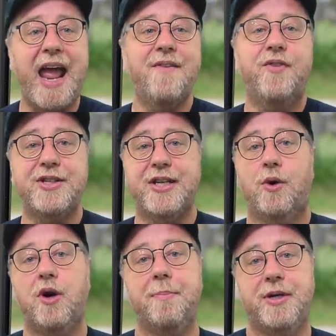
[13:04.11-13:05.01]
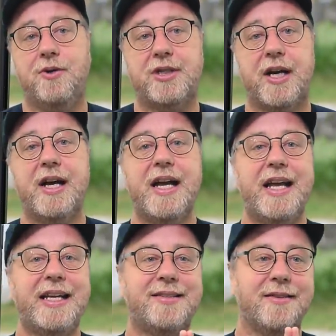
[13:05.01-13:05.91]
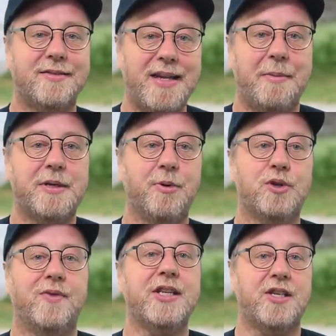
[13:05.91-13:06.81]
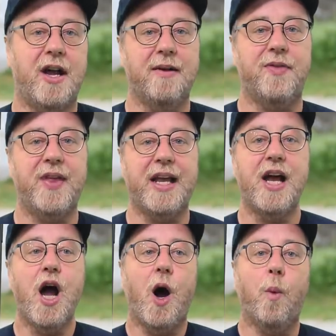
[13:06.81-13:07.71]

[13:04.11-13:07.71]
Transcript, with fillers: every single computer is susceptible to this kind of thing.